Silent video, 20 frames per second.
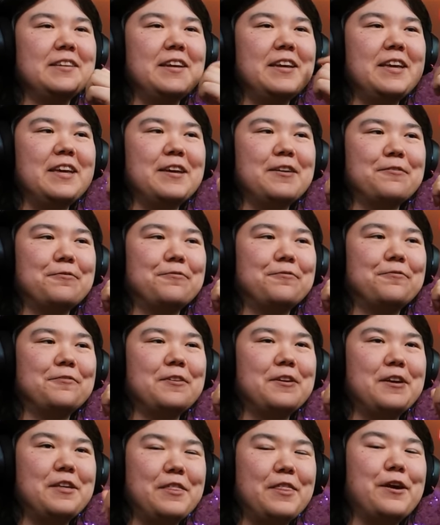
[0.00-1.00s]
if
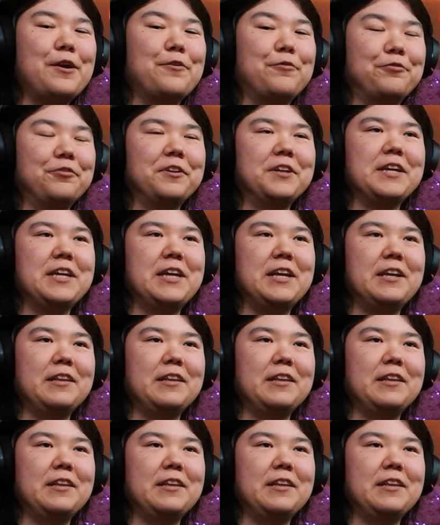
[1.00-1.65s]
they're fleeing.